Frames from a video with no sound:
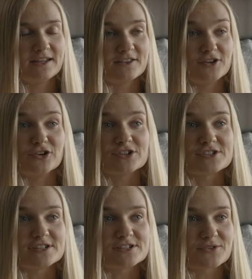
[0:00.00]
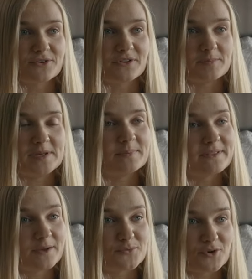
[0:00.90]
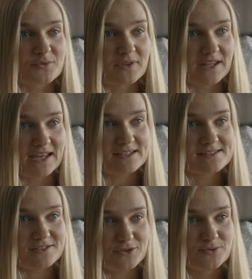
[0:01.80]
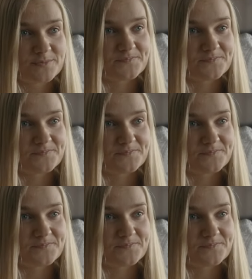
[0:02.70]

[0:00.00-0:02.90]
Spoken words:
the nurses or the people that work with the guests do.